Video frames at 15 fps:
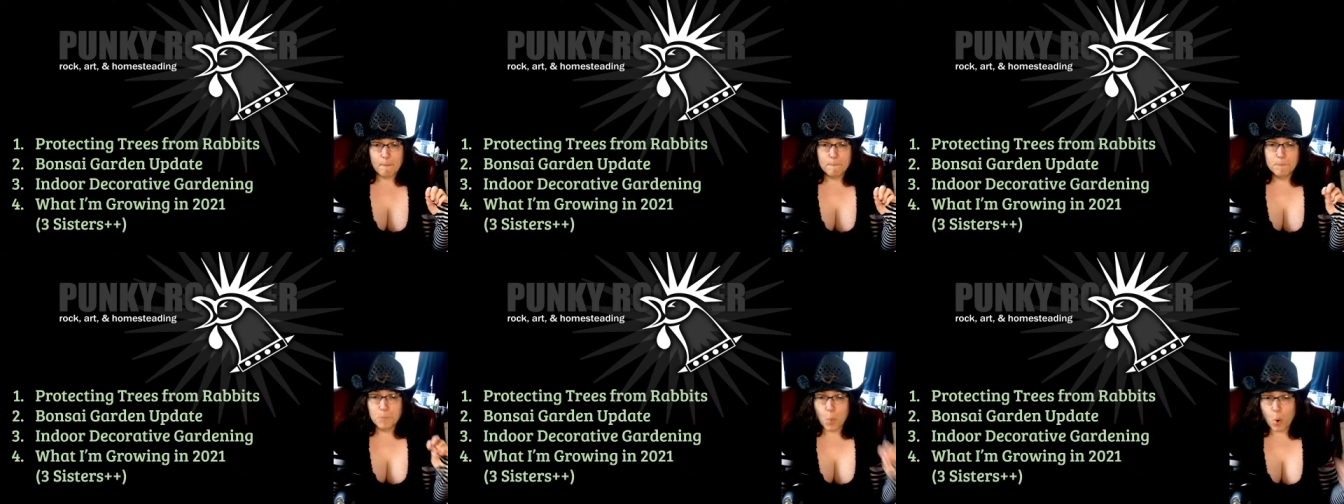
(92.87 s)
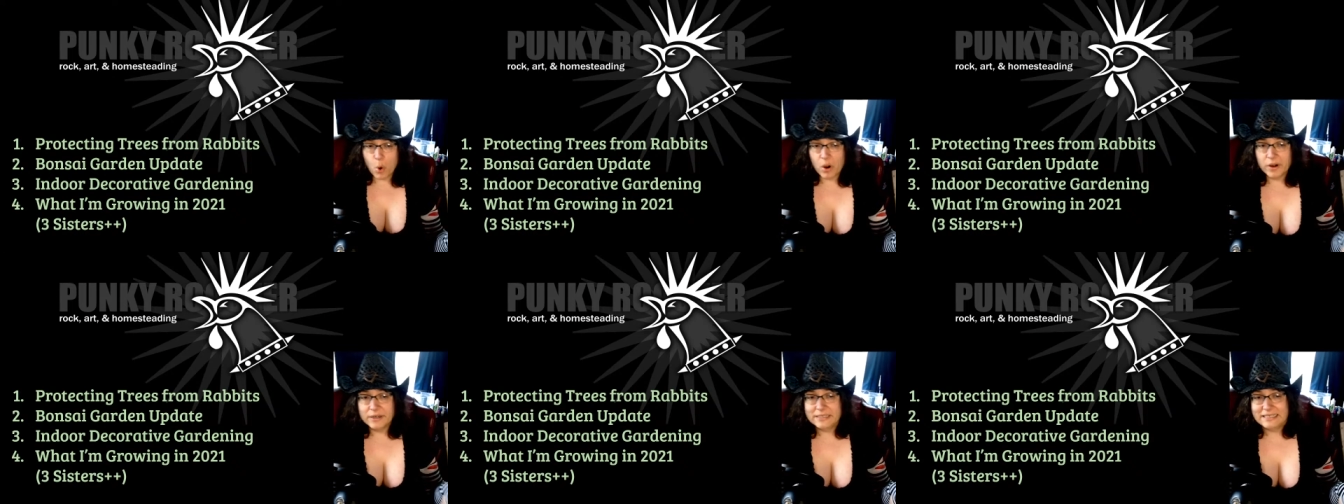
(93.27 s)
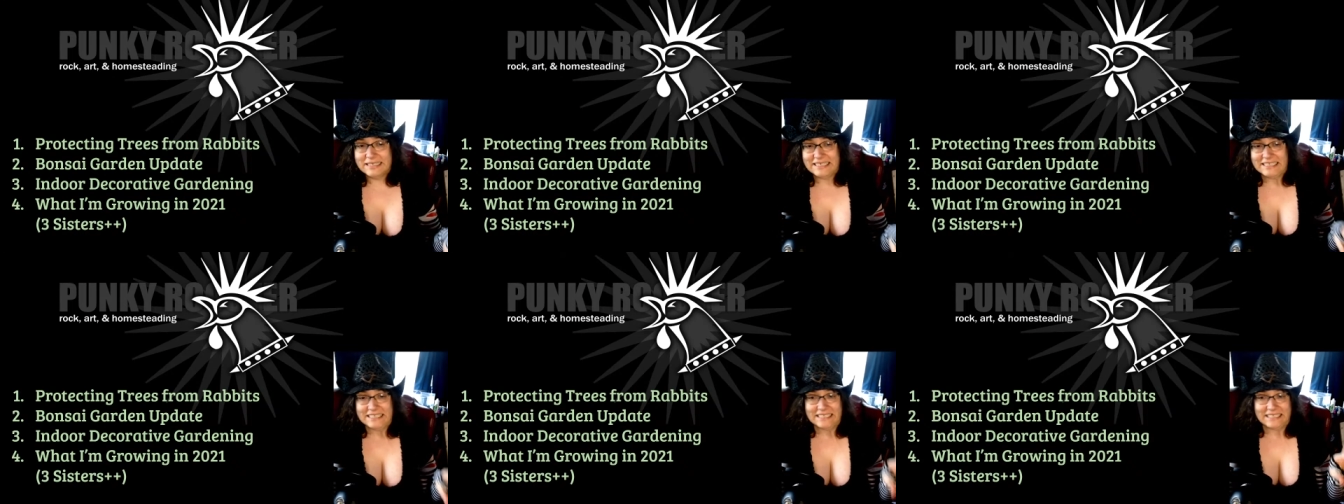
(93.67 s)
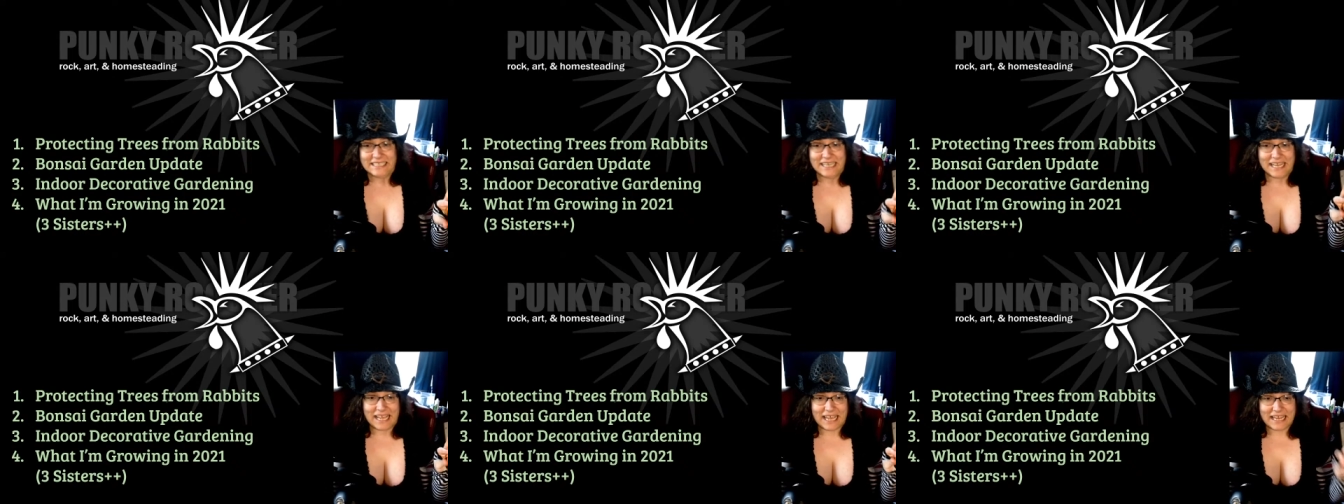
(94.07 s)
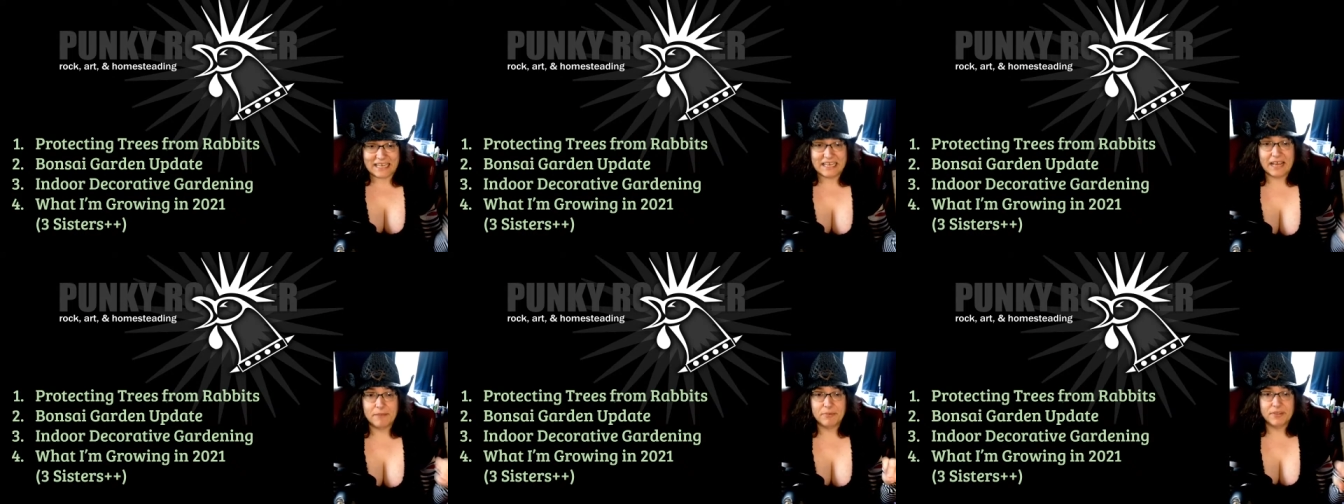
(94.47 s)
more
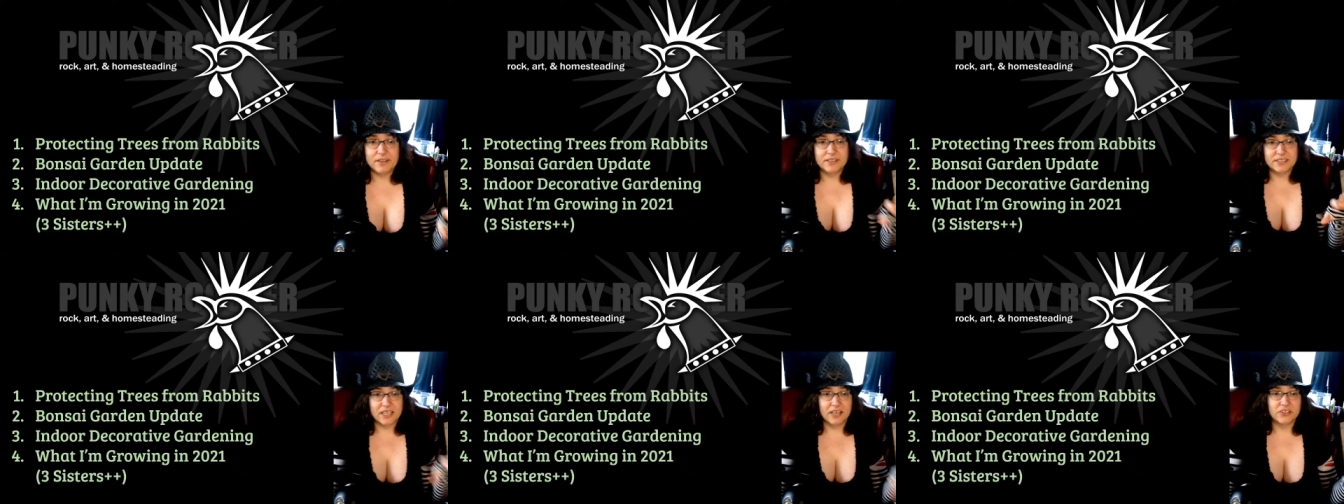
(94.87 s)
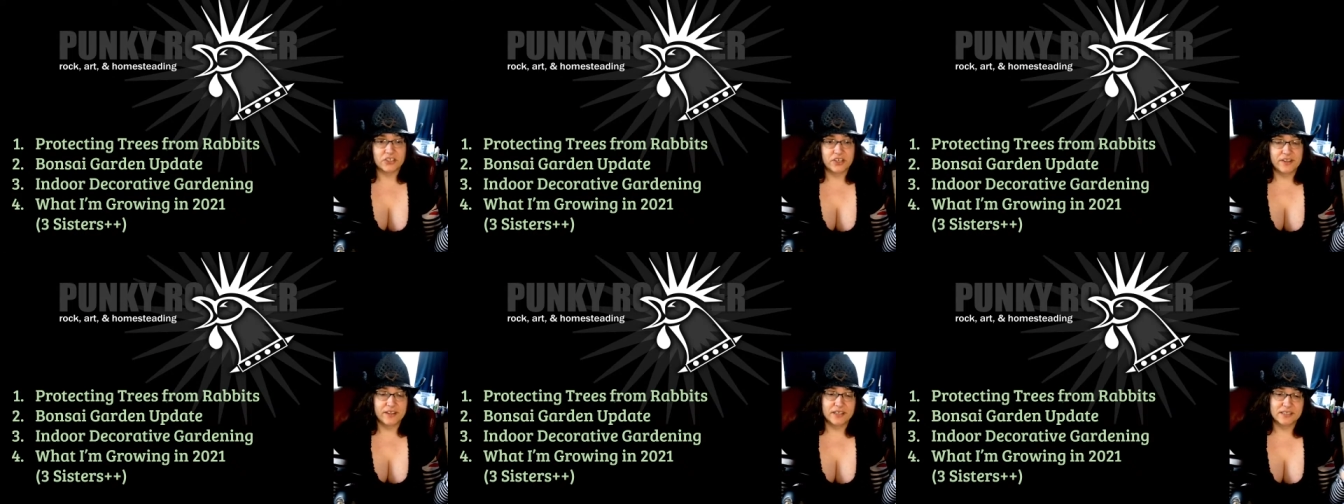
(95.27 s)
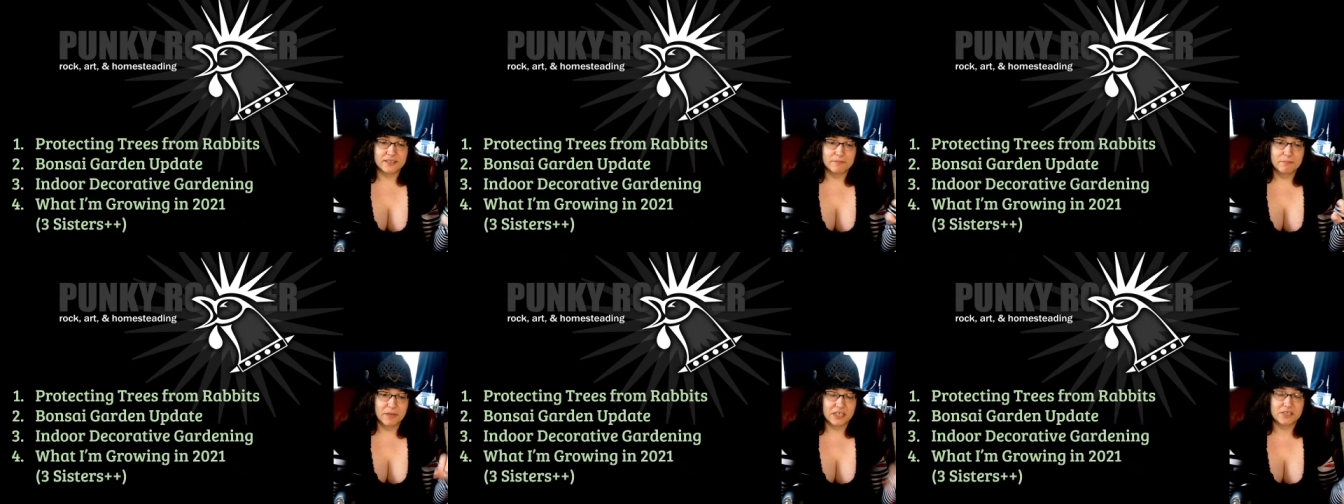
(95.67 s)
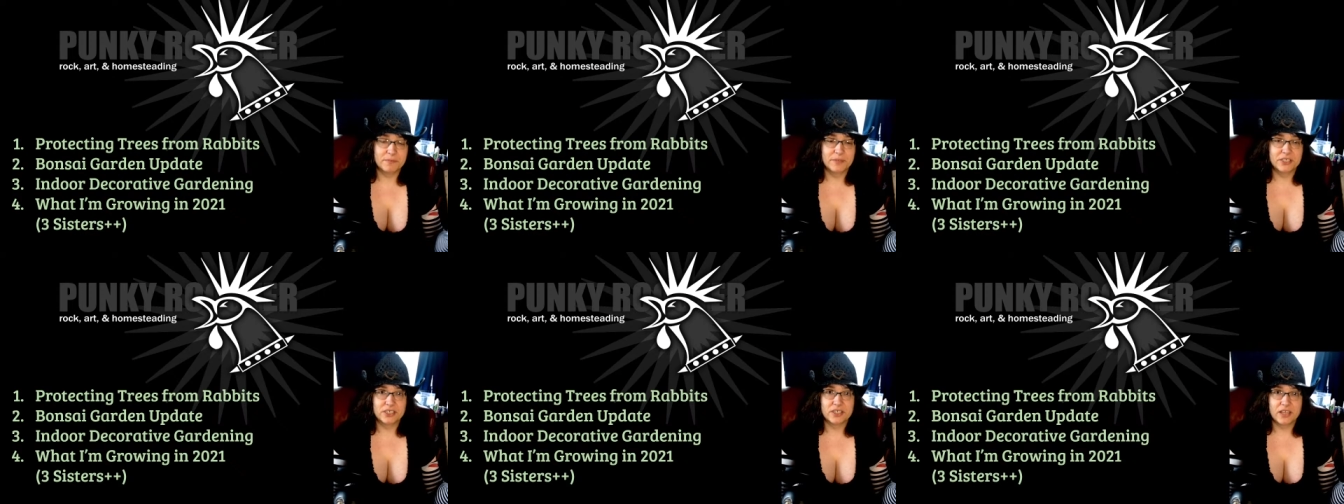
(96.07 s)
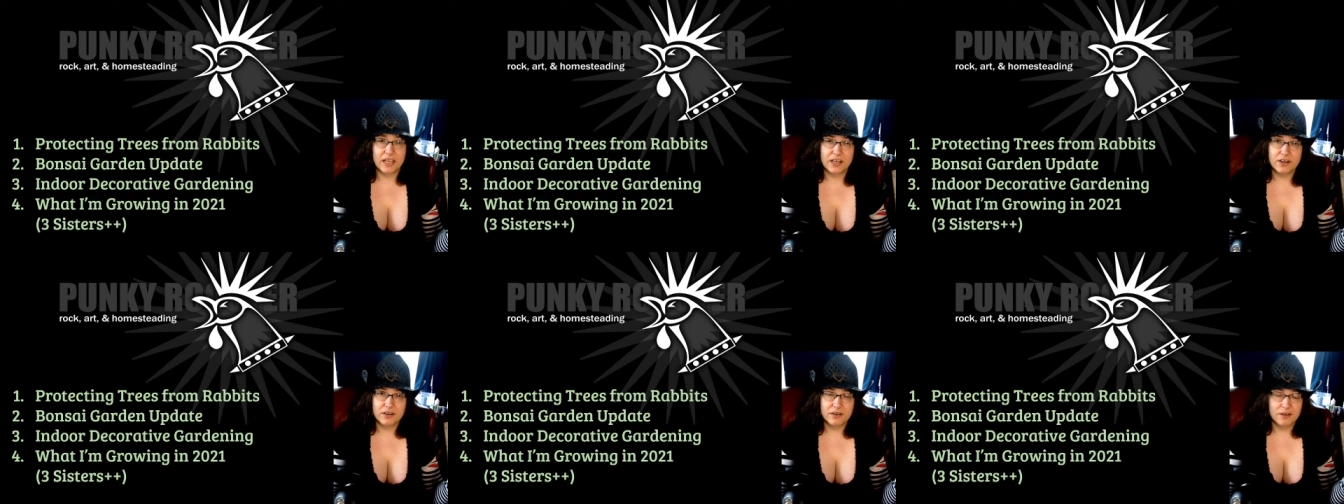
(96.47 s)
in-depth discussion of this much, much
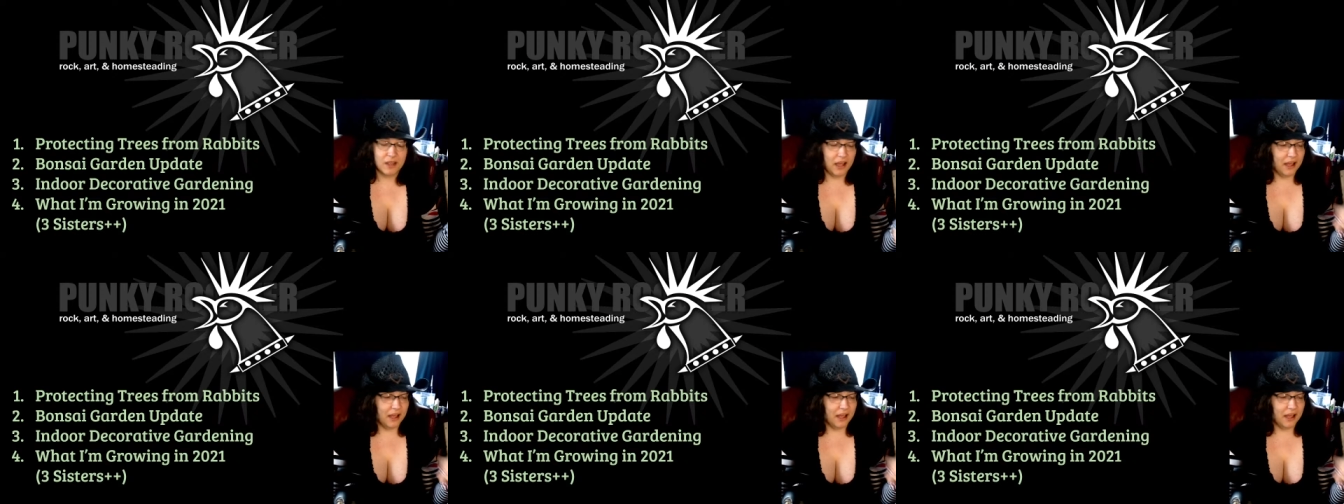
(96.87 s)
later.